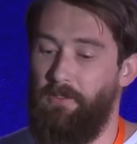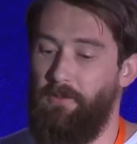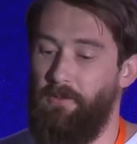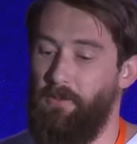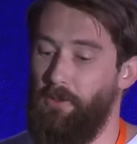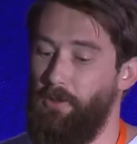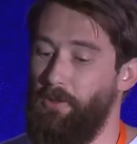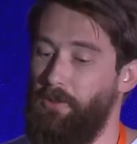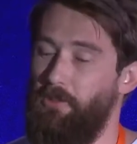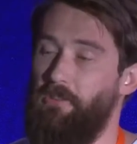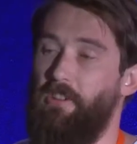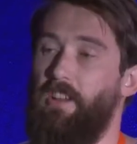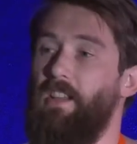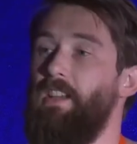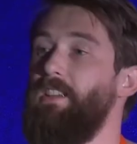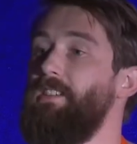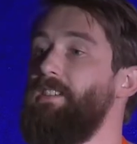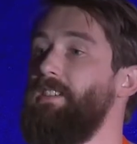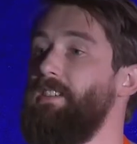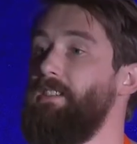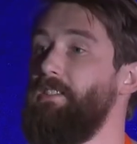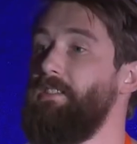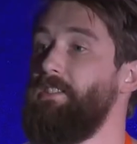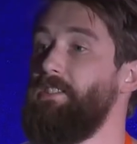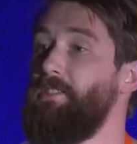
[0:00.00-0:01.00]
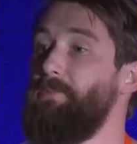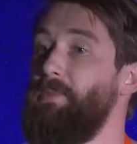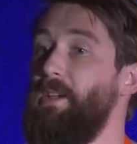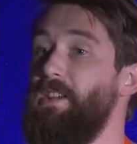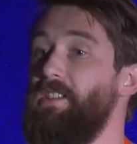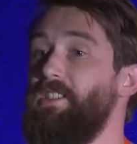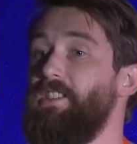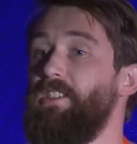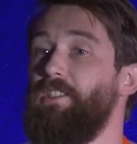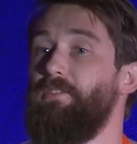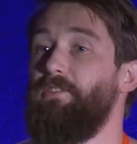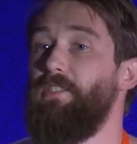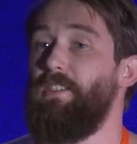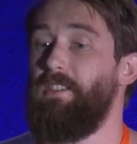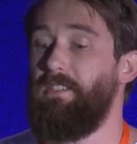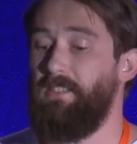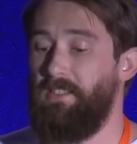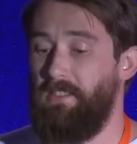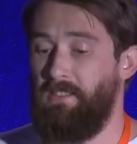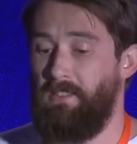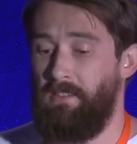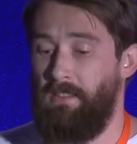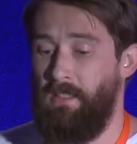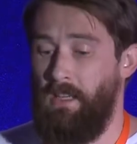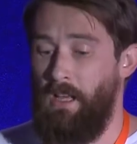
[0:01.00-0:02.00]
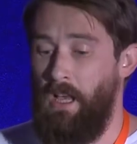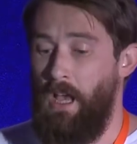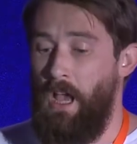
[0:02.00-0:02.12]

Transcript: for creating and dispatching events,